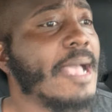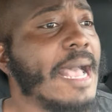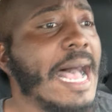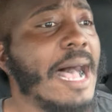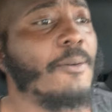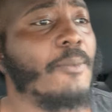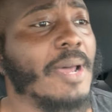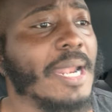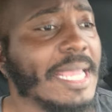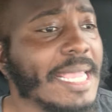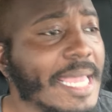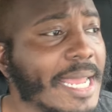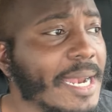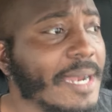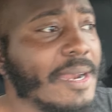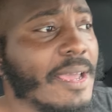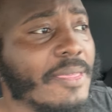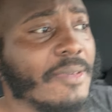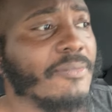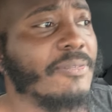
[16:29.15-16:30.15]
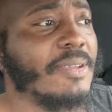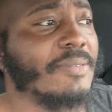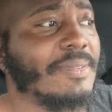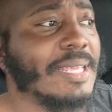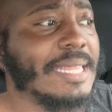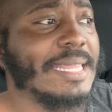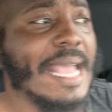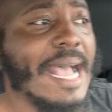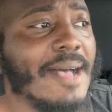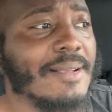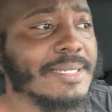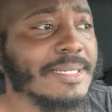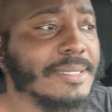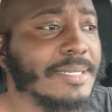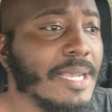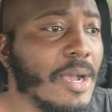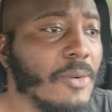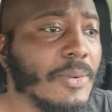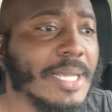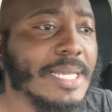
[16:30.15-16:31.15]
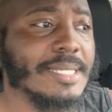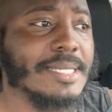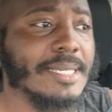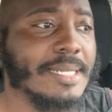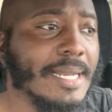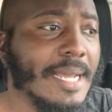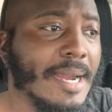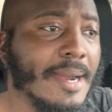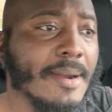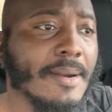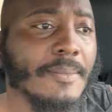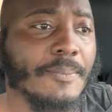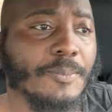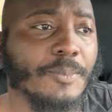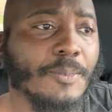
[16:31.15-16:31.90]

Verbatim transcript: I want to get another 50,000 tokens in there.